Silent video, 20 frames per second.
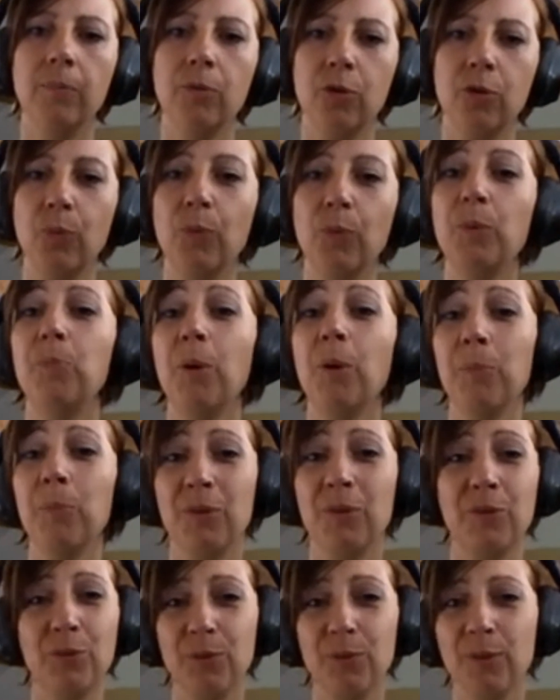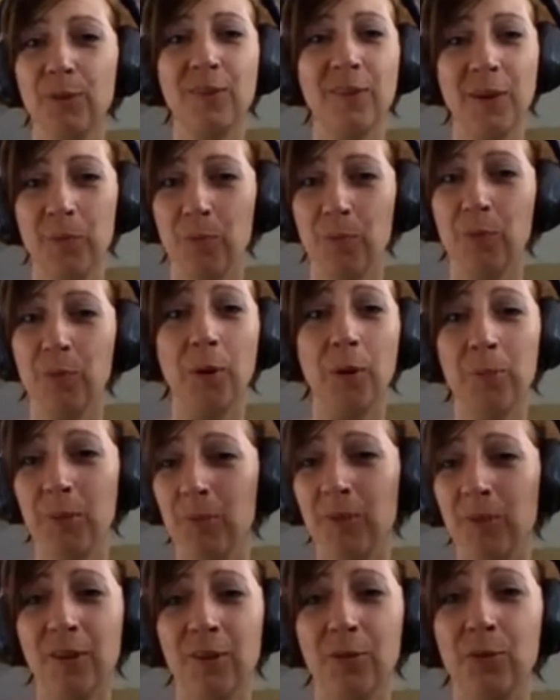So we bumped into the same
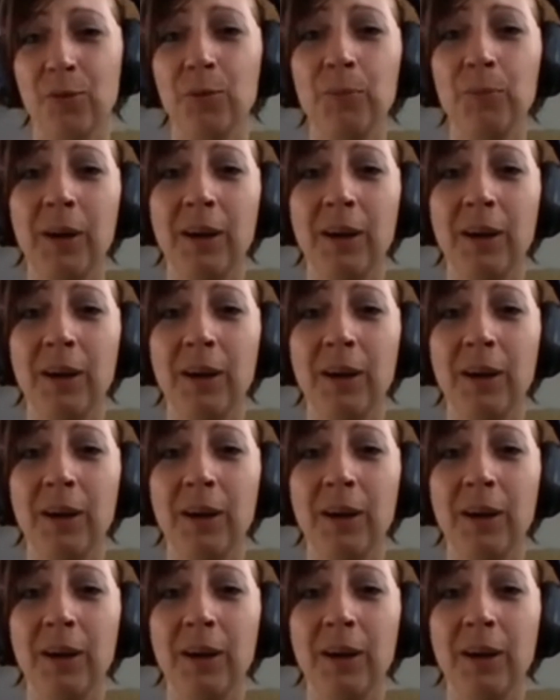problems. There are too